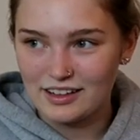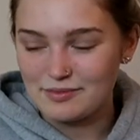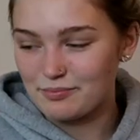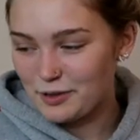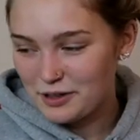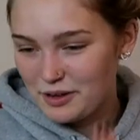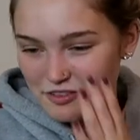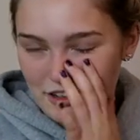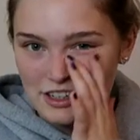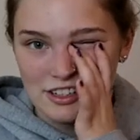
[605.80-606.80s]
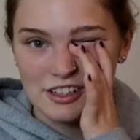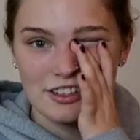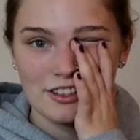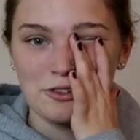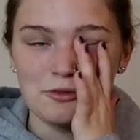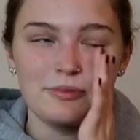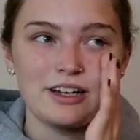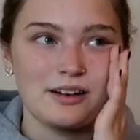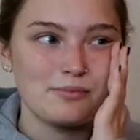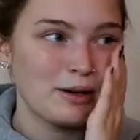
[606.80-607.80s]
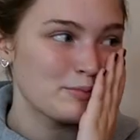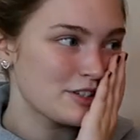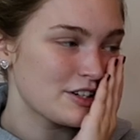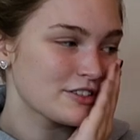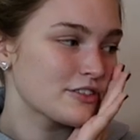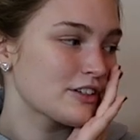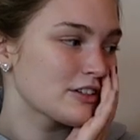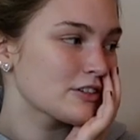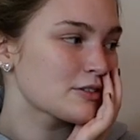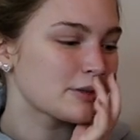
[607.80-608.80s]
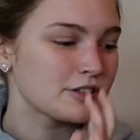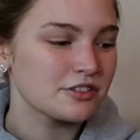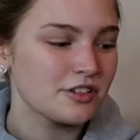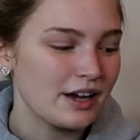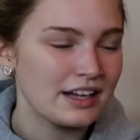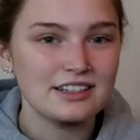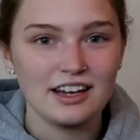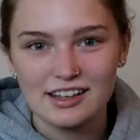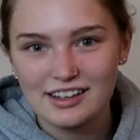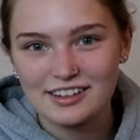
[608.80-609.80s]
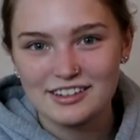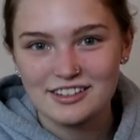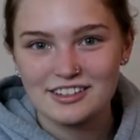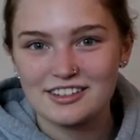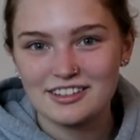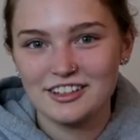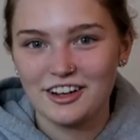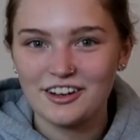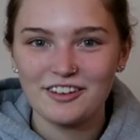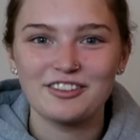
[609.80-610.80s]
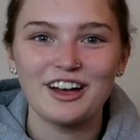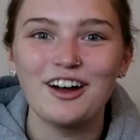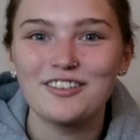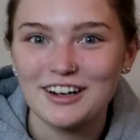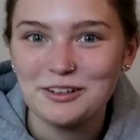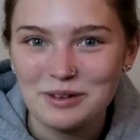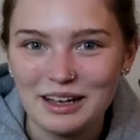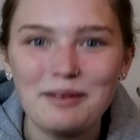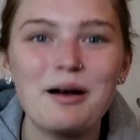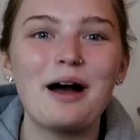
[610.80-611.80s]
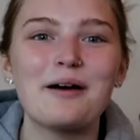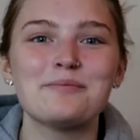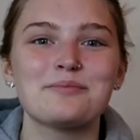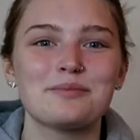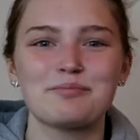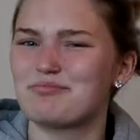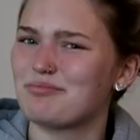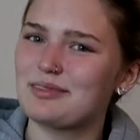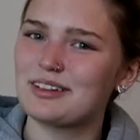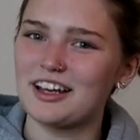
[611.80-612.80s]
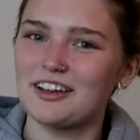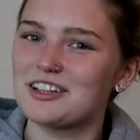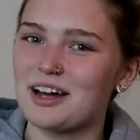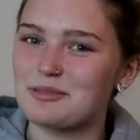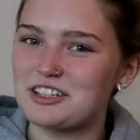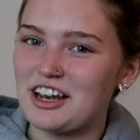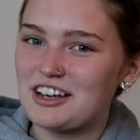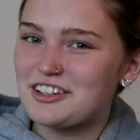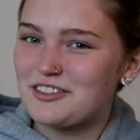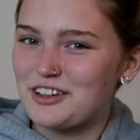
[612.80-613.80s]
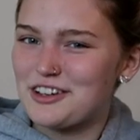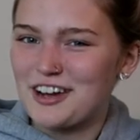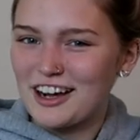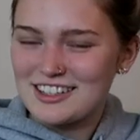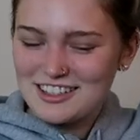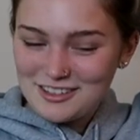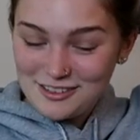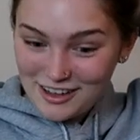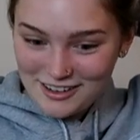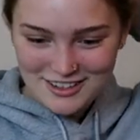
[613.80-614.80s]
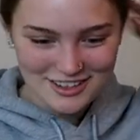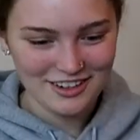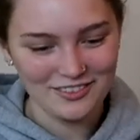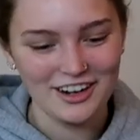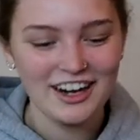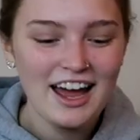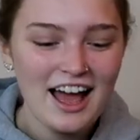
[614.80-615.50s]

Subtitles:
one of my friends just called me, her mum's just gone into hospital, so I had to like just, you know, comfort her for a little bit. No time has changed for you guys at all though, so don't worry.